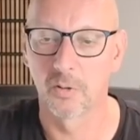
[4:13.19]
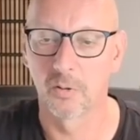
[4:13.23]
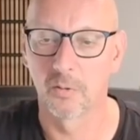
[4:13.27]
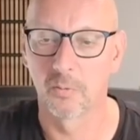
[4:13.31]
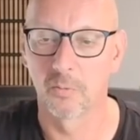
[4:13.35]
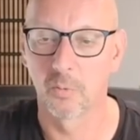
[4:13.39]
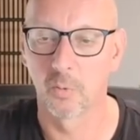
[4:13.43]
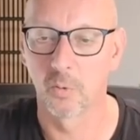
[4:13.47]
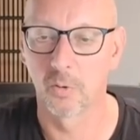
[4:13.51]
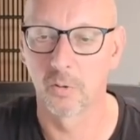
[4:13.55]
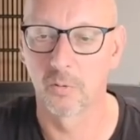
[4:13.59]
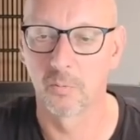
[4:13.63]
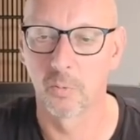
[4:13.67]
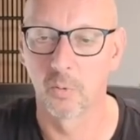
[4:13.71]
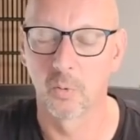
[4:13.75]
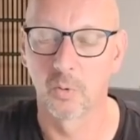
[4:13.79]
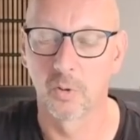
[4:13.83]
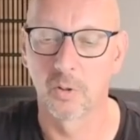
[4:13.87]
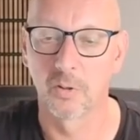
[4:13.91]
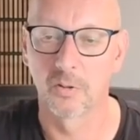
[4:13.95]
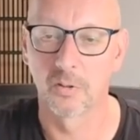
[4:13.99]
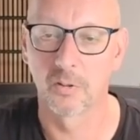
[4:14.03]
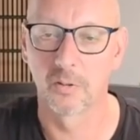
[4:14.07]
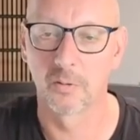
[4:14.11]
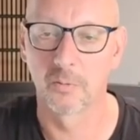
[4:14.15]
4th of
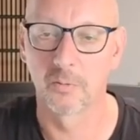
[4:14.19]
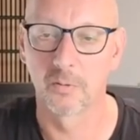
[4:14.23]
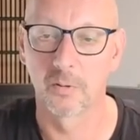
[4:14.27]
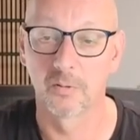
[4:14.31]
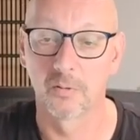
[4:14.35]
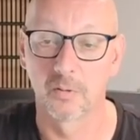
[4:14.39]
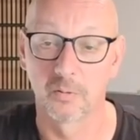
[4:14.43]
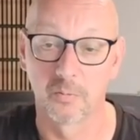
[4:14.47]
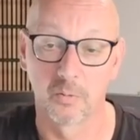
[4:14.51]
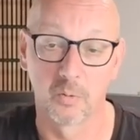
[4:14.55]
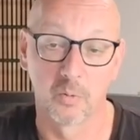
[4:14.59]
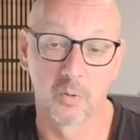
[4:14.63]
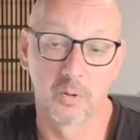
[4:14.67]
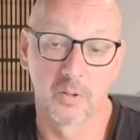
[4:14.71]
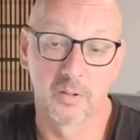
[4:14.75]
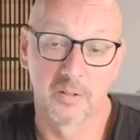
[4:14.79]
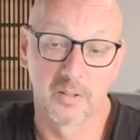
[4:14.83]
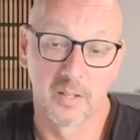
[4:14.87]
August, 5th of August.